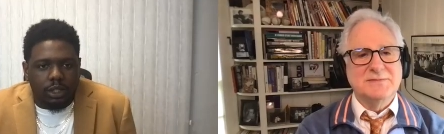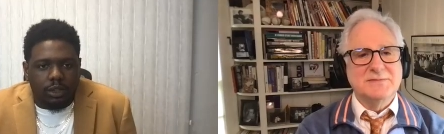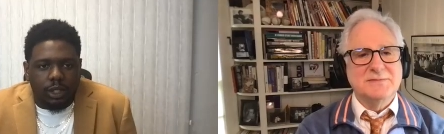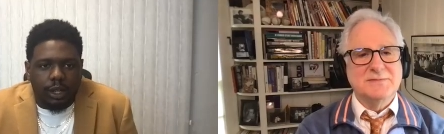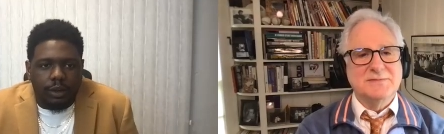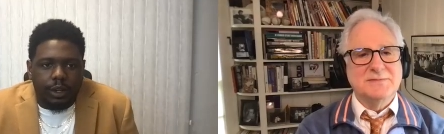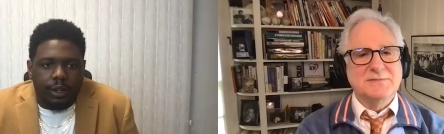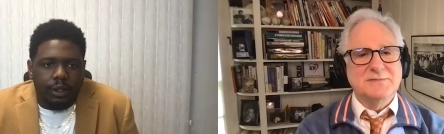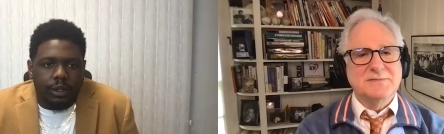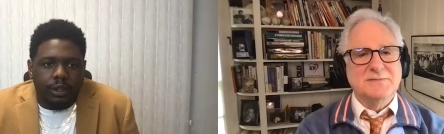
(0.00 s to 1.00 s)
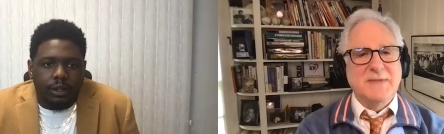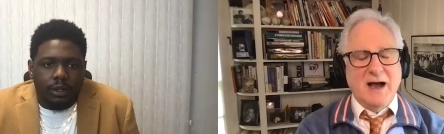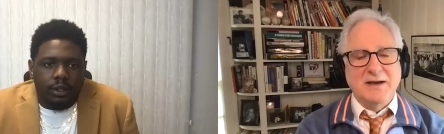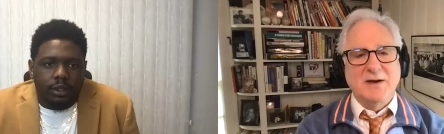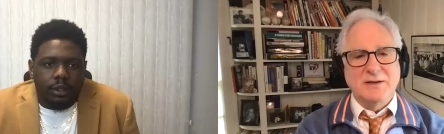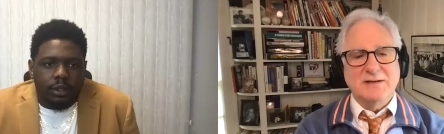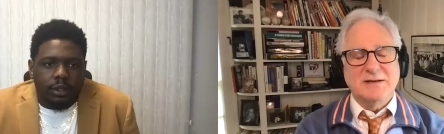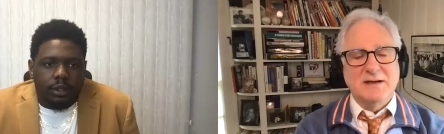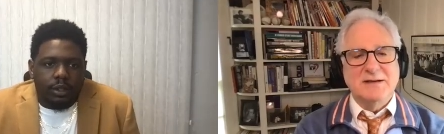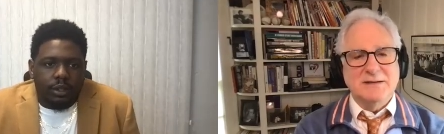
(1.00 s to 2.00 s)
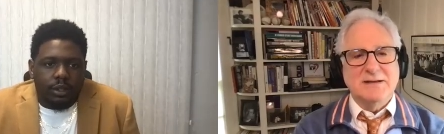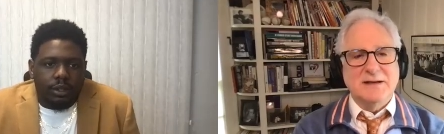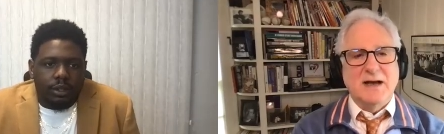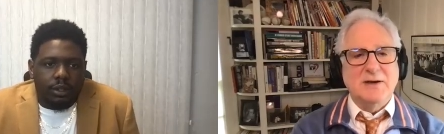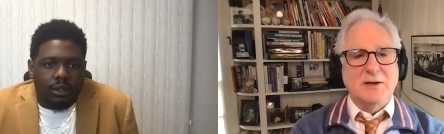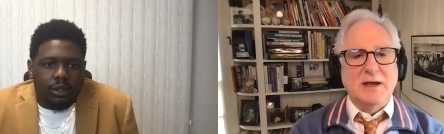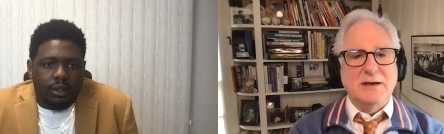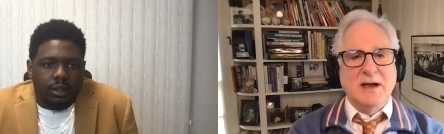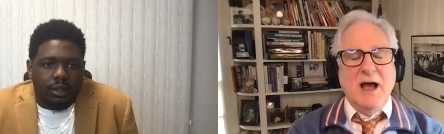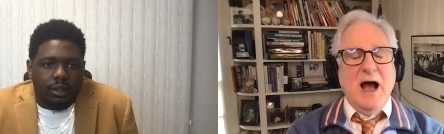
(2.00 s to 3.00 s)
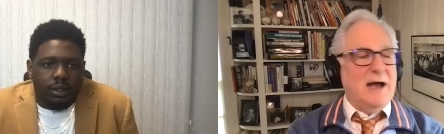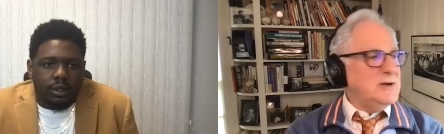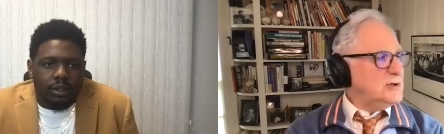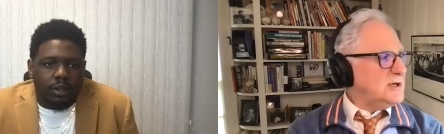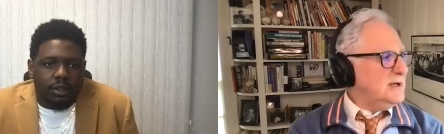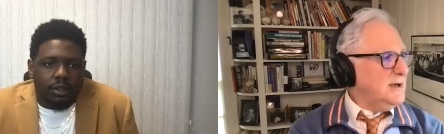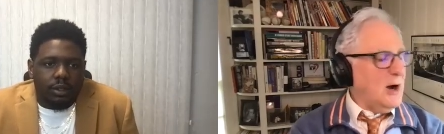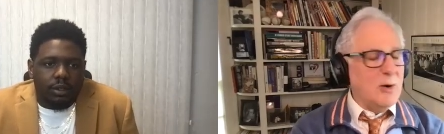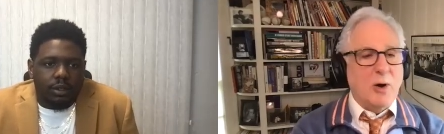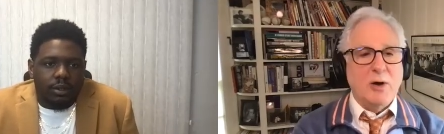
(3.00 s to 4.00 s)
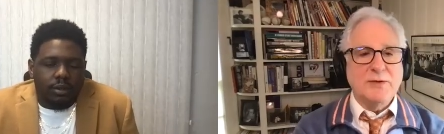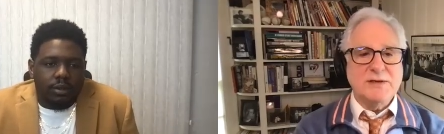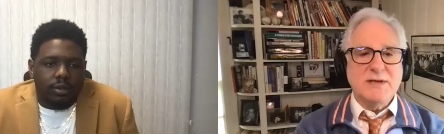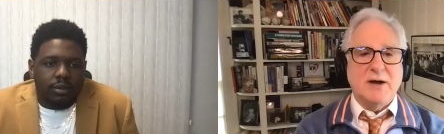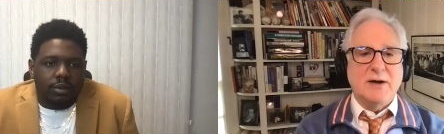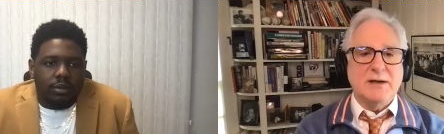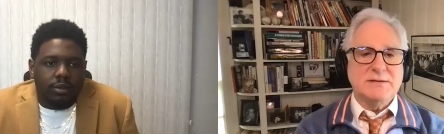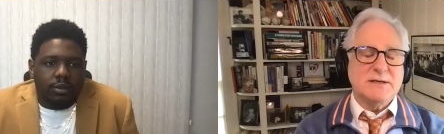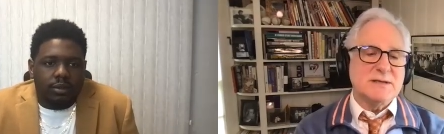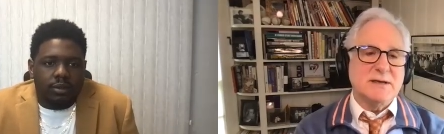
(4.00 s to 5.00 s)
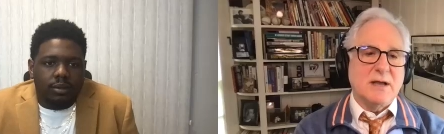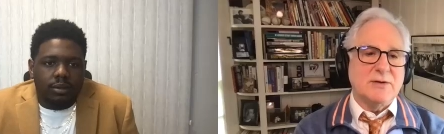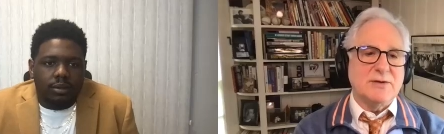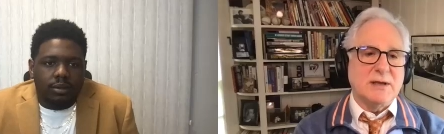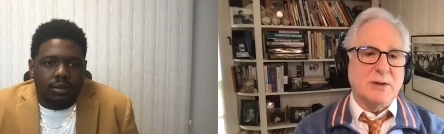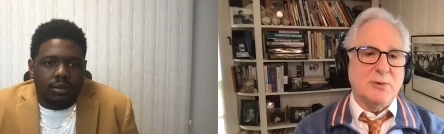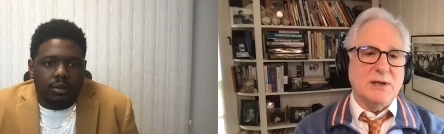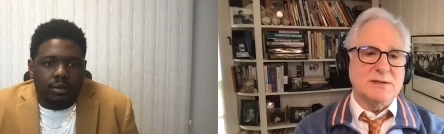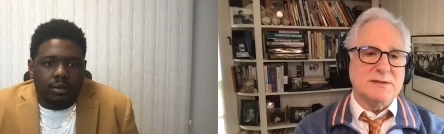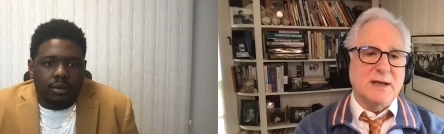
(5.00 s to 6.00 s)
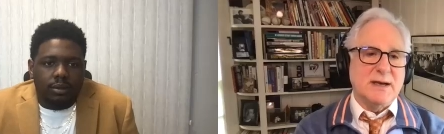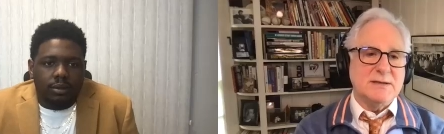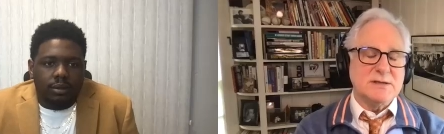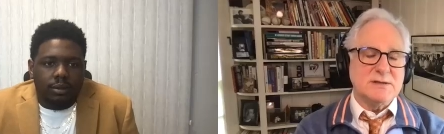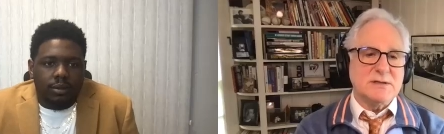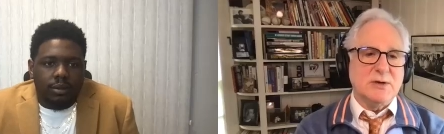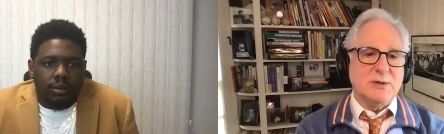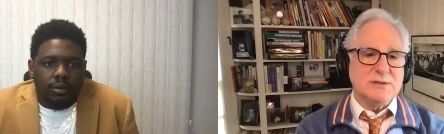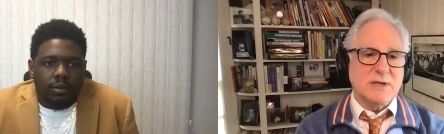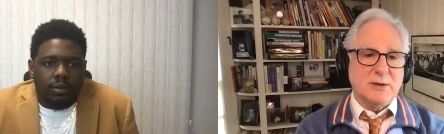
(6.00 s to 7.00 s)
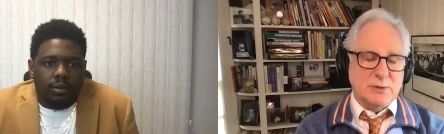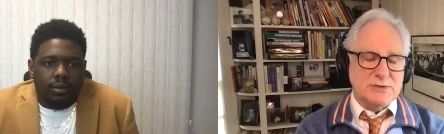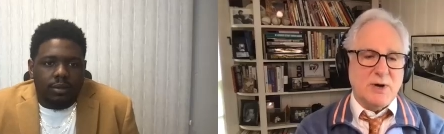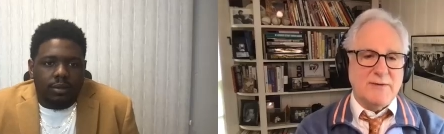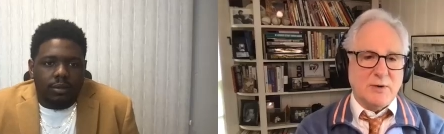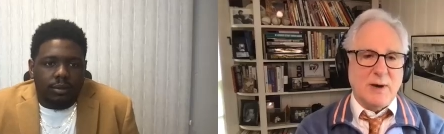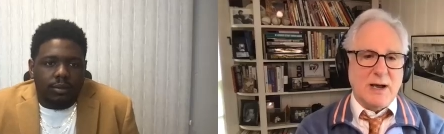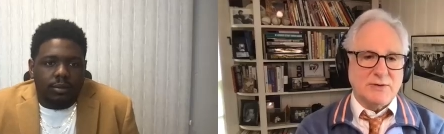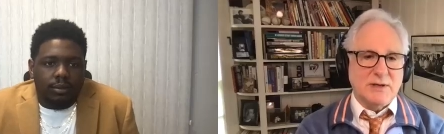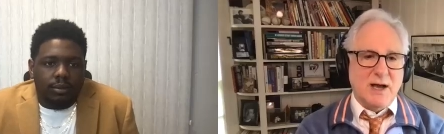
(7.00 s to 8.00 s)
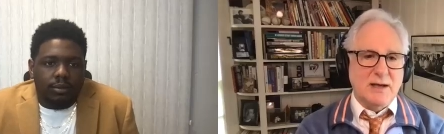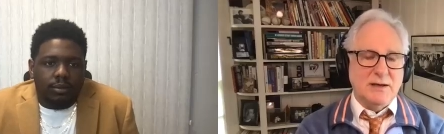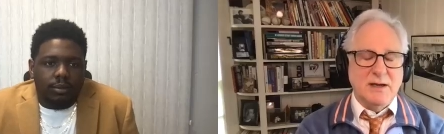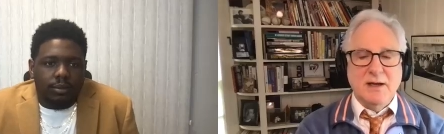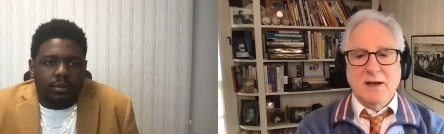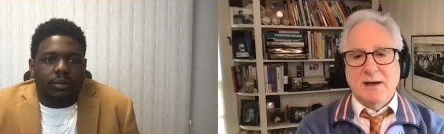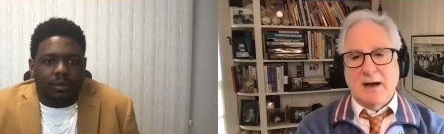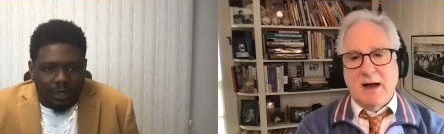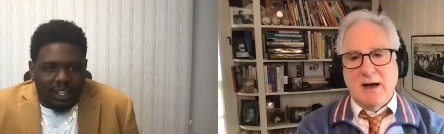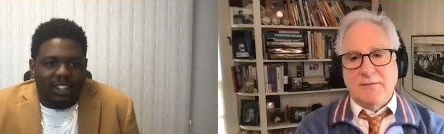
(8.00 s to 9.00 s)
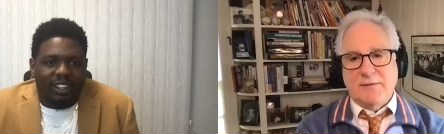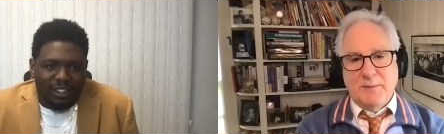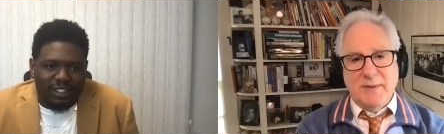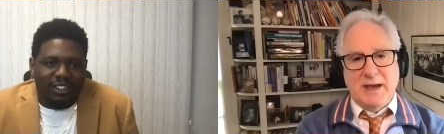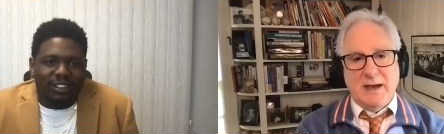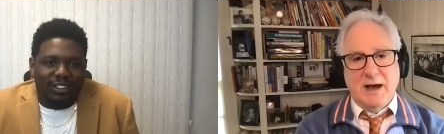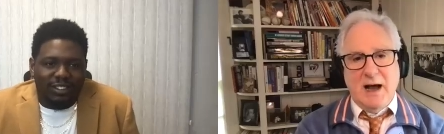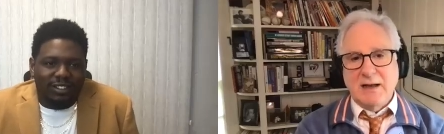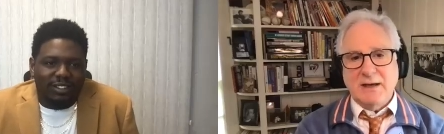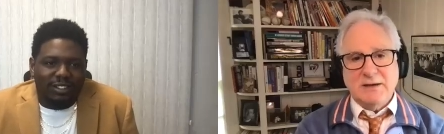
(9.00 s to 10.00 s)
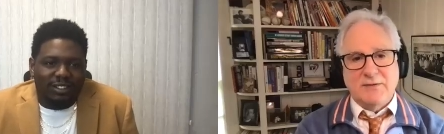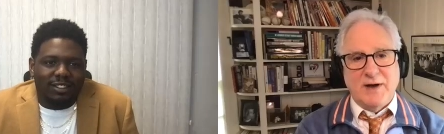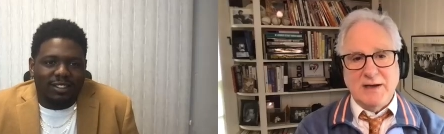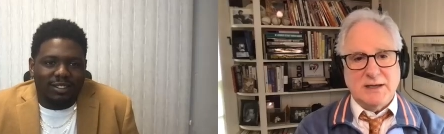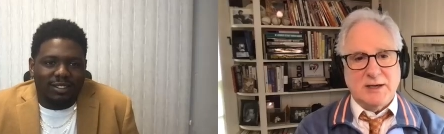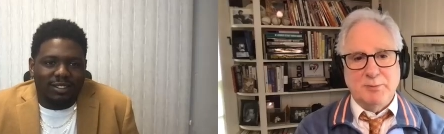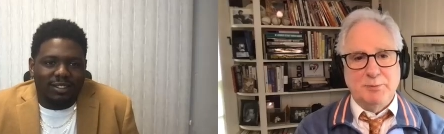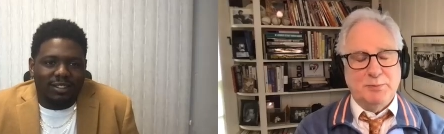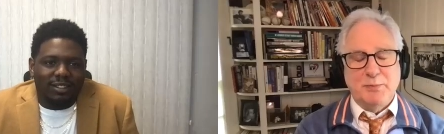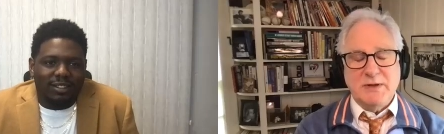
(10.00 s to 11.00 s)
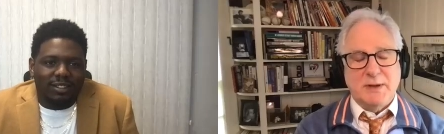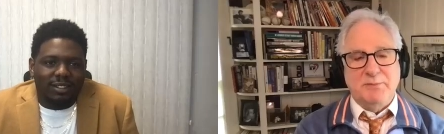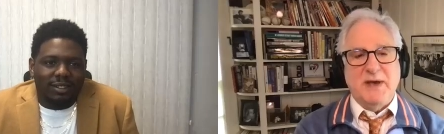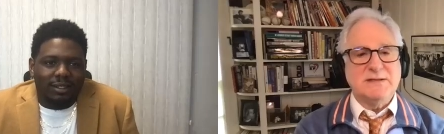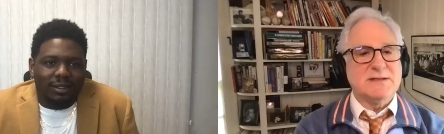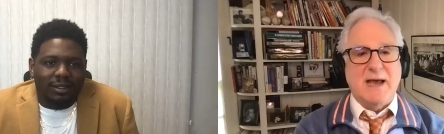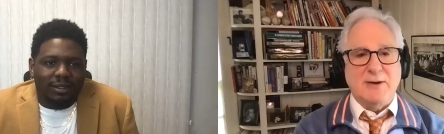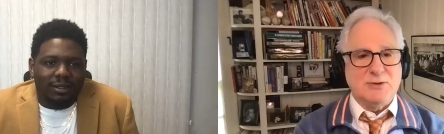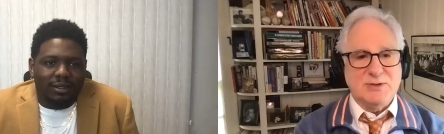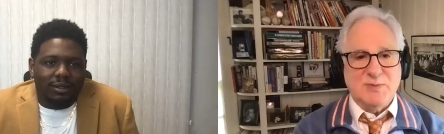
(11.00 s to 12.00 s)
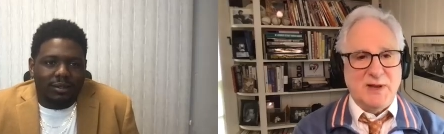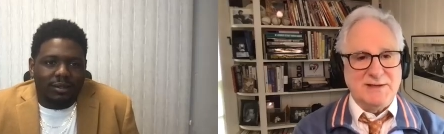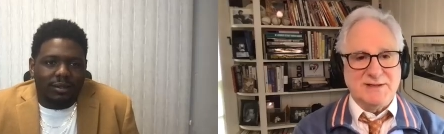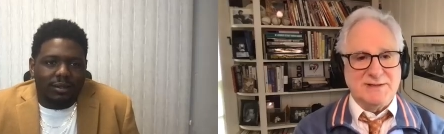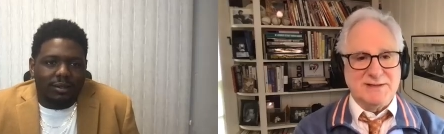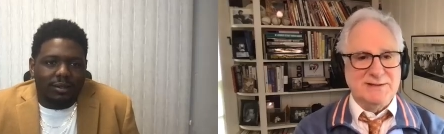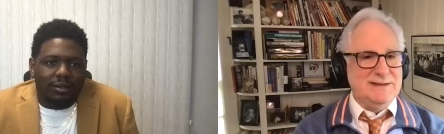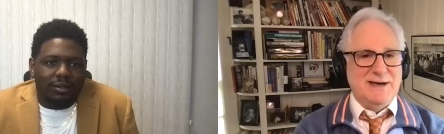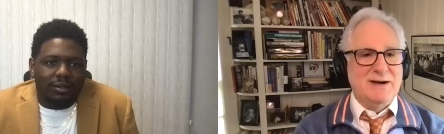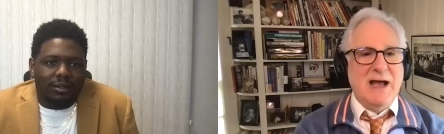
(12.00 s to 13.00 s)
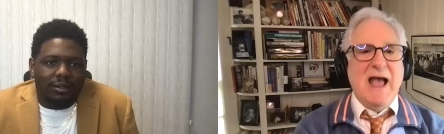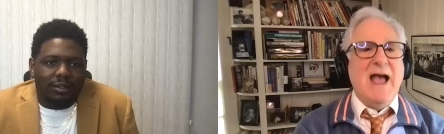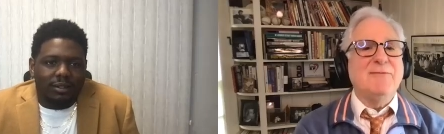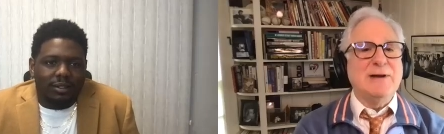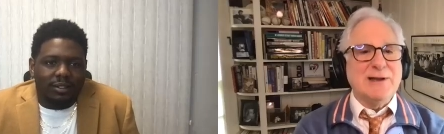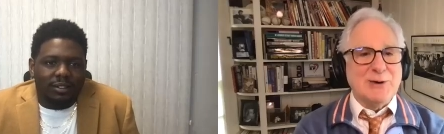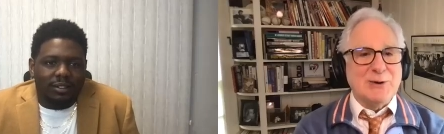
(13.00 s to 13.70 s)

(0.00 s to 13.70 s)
Speaker 1: Street area.
Speaker 2: Yeah, I know that. Uh, I know that. I usually know all these areas. It's another thing that real estate agents do. It's like we drive around a lot. Yeah. Uh, for me, I like to find the, the best sandwich places. And every